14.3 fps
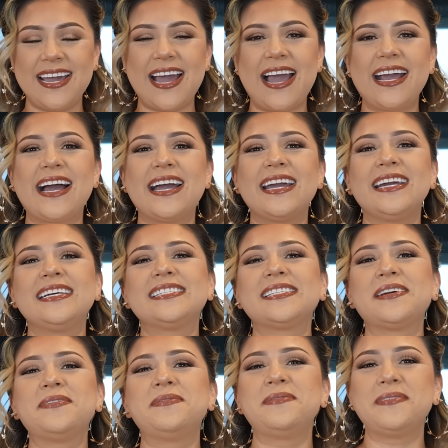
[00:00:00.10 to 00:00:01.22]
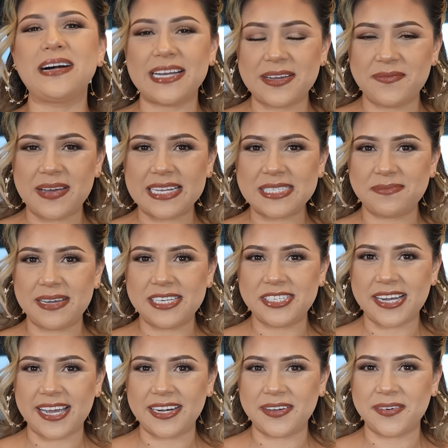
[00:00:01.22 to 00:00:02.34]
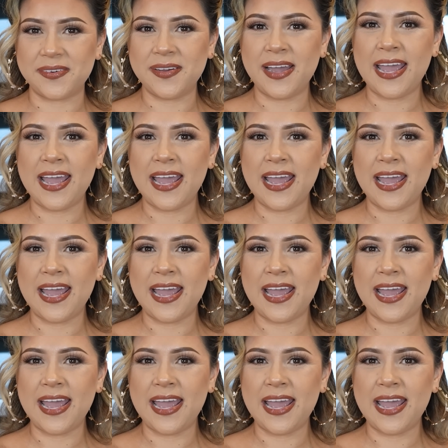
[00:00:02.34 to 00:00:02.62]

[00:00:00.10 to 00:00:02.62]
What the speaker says: Hi guys, welcome back to my channel.